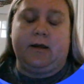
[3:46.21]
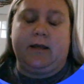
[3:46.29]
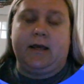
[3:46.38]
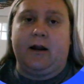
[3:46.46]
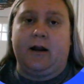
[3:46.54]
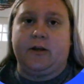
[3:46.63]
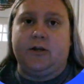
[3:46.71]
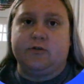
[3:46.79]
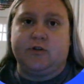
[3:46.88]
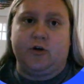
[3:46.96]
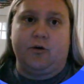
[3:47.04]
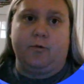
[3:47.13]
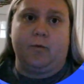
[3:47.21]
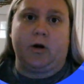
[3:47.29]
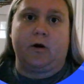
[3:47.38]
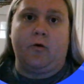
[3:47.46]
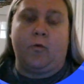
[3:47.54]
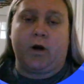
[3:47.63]
get on YouTube
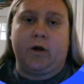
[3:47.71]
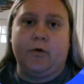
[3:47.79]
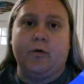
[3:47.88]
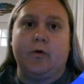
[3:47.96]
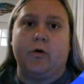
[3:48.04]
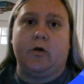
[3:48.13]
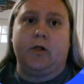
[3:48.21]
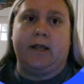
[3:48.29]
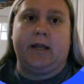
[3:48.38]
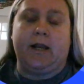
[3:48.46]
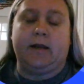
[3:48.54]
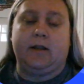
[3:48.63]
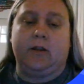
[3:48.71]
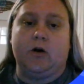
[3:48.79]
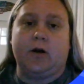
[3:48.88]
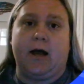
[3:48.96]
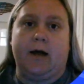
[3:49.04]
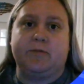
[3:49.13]
or Google and
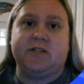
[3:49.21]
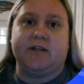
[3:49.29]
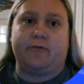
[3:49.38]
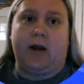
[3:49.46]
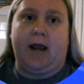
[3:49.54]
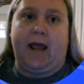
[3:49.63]
look up different